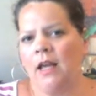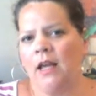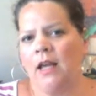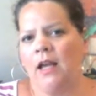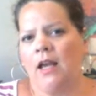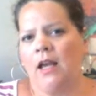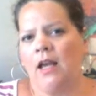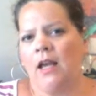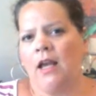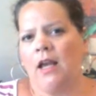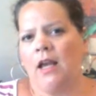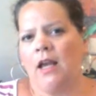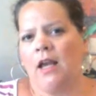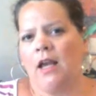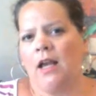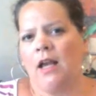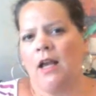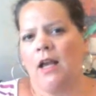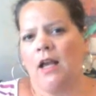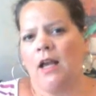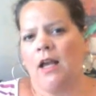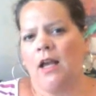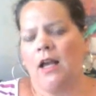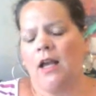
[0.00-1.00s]

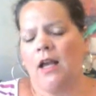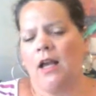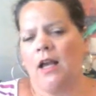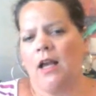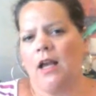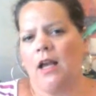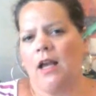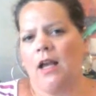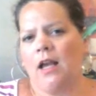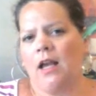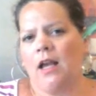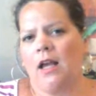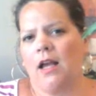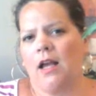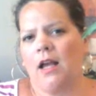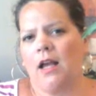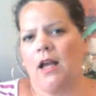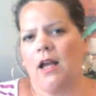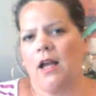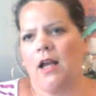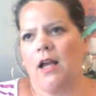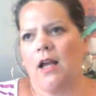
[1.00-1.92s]
[no speech]